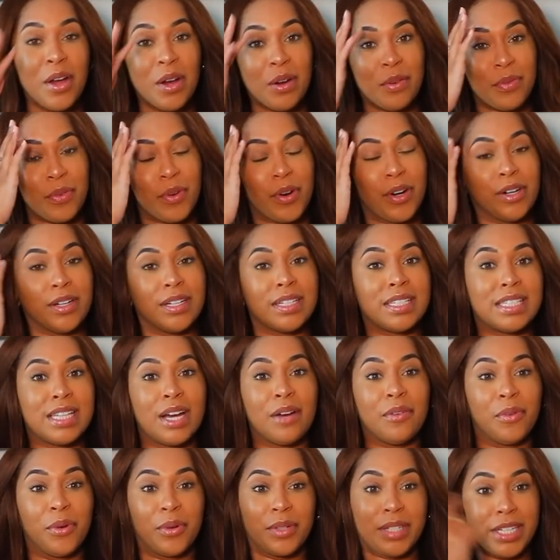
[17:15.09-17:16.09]
for
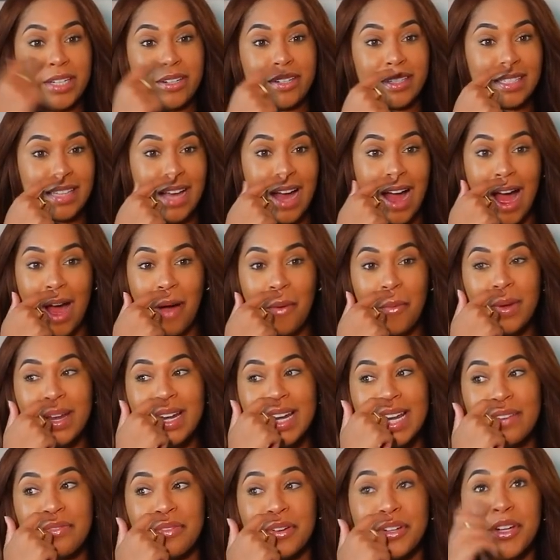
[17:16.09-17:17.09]
several years now. I
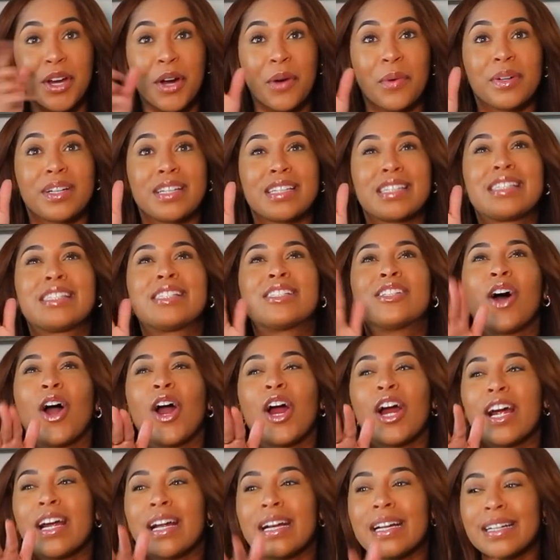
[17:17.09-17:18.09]
wouldn't even know where to
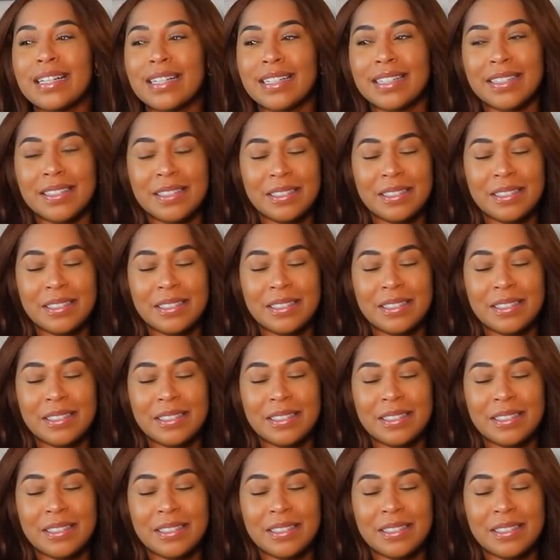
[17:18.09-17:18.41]
start.